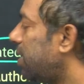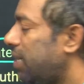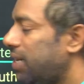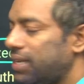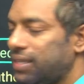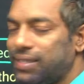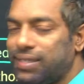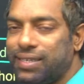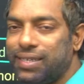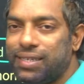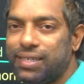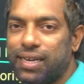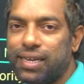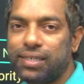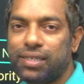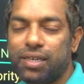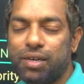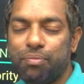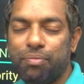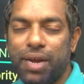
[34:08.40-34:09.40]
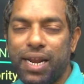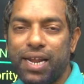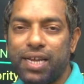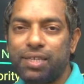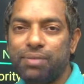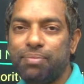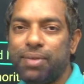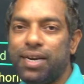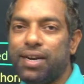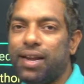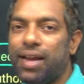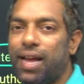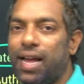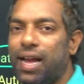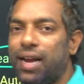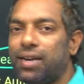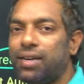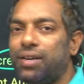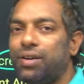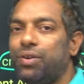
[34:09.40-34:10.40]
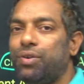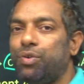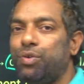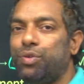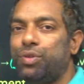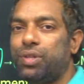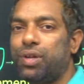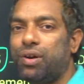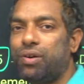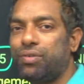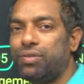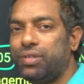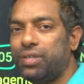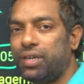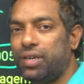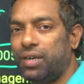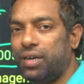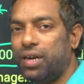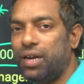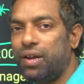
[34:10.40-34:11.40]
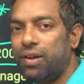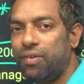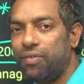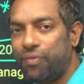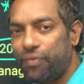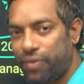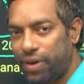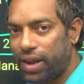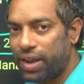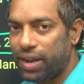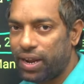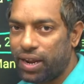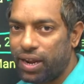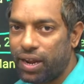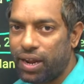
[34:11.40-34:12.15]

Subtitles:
is Disaster Management Act 2005,